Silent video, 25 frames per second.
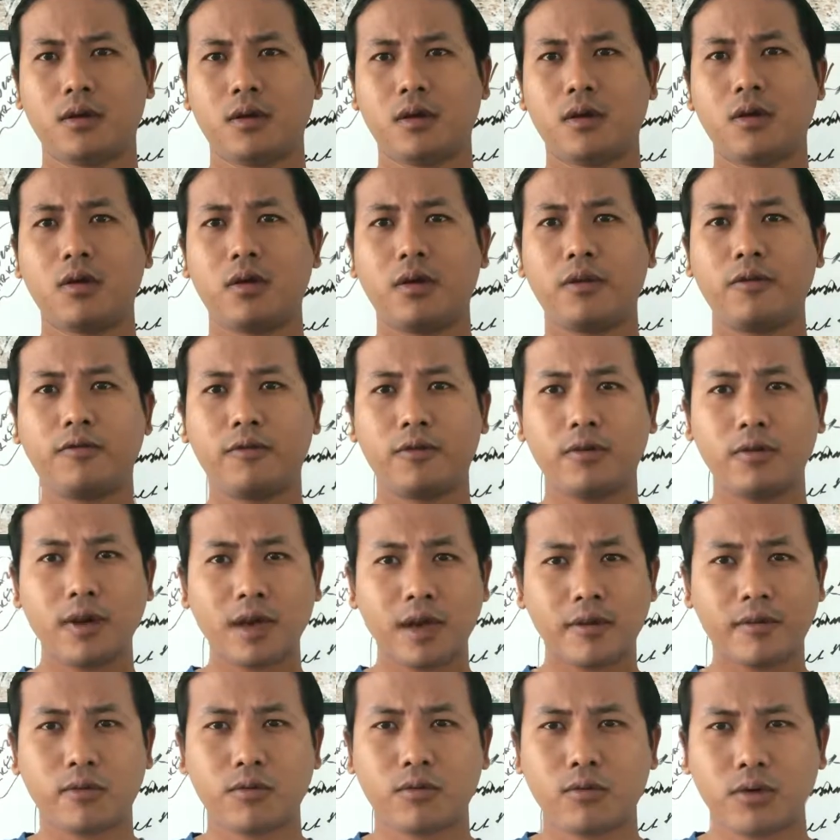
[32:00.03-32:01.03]
or if you
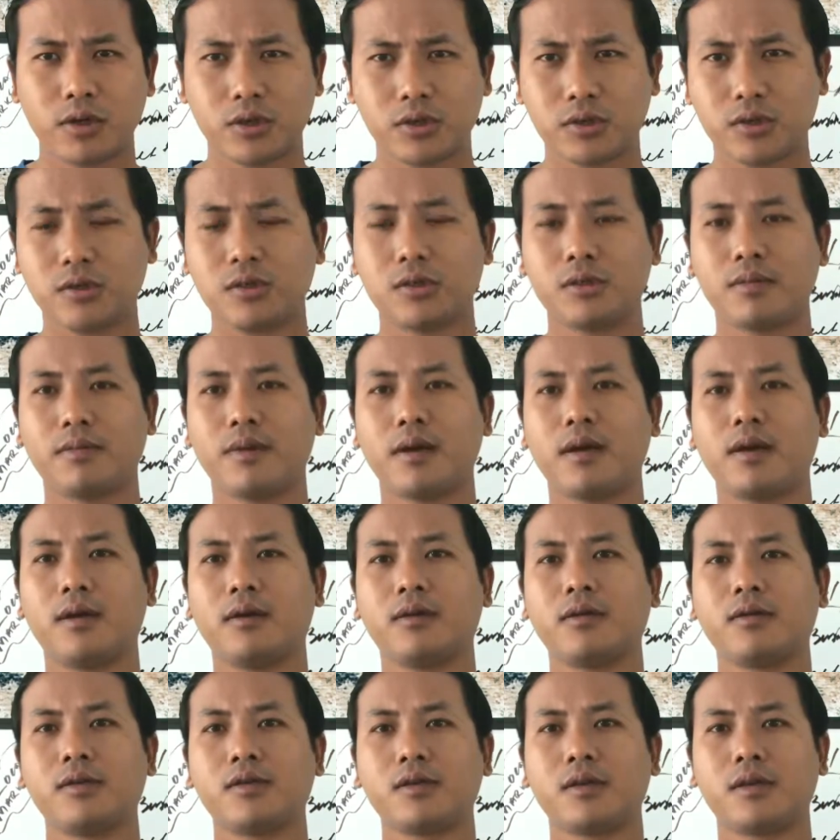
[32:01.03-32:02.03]
have questions
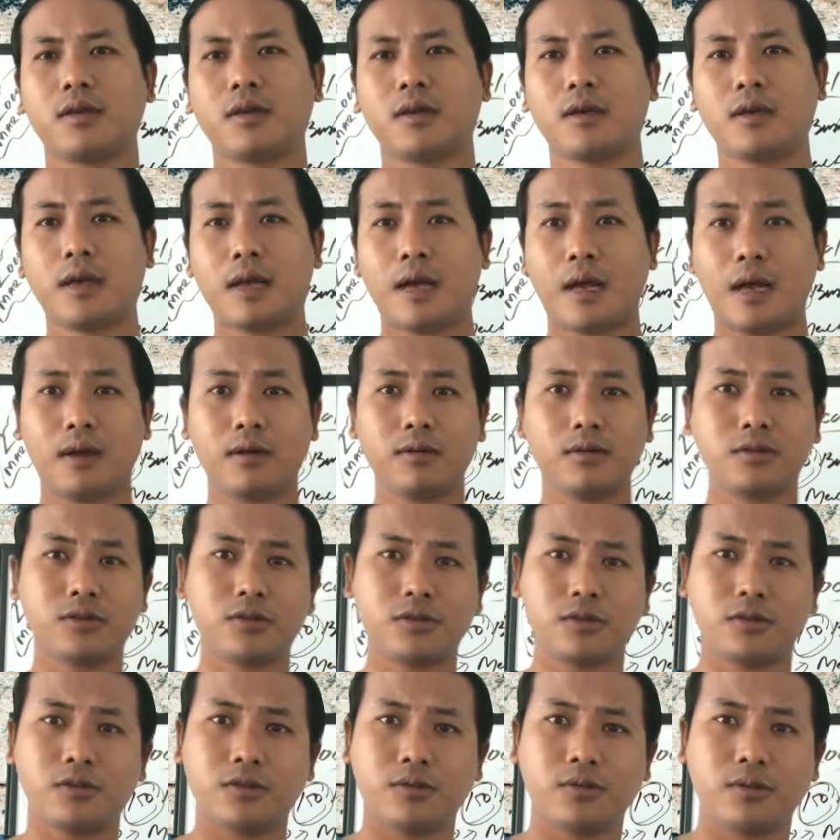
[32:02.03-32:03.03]
about how
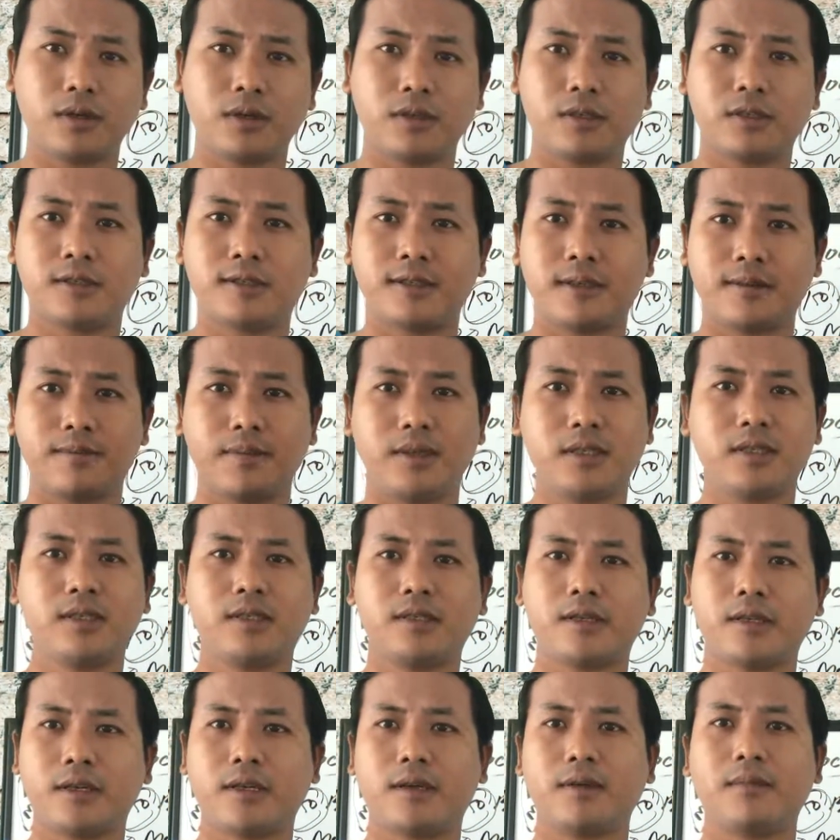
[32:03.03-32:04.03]
to do it step by
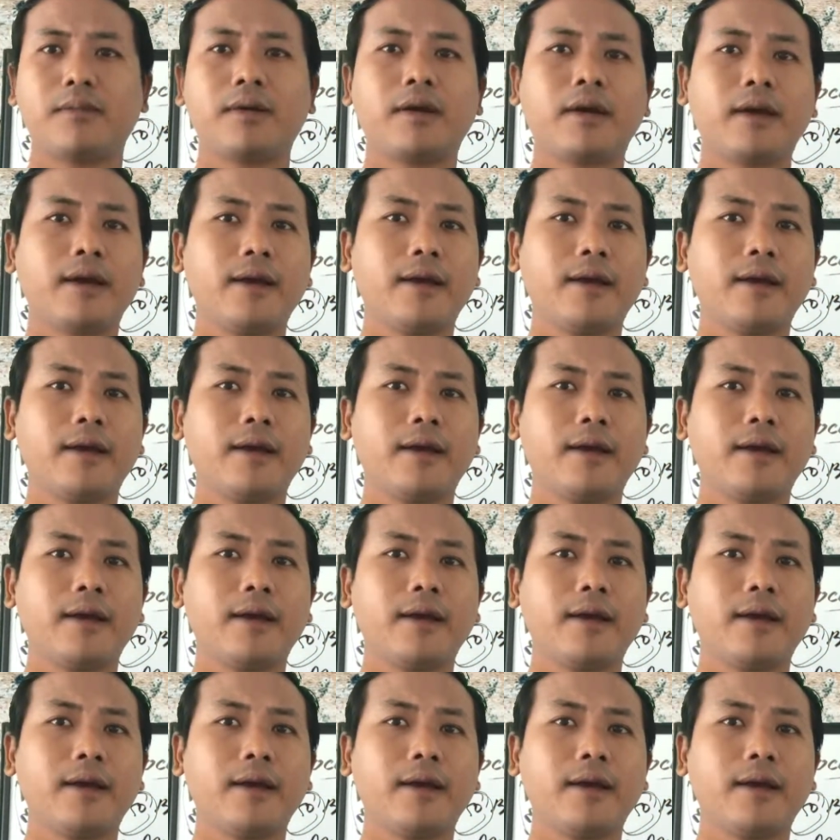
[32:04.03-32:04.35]
step,